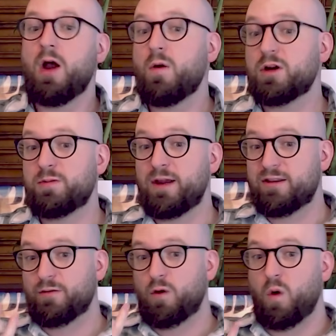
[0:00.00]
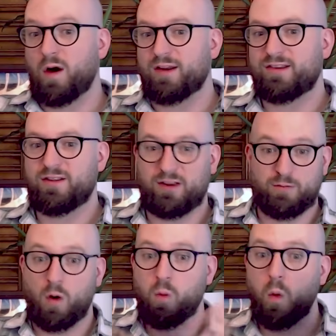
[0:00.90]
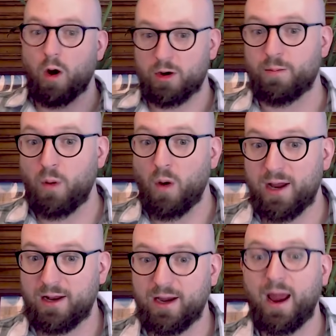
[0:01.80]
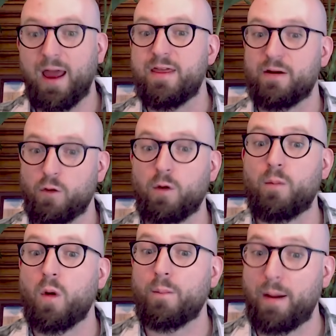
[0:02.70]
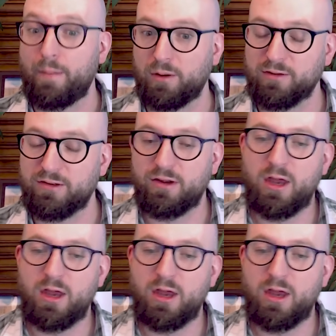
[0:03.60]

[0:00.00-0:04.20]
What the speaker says: which means, of course, there's more water boiling and therefore more bubbles.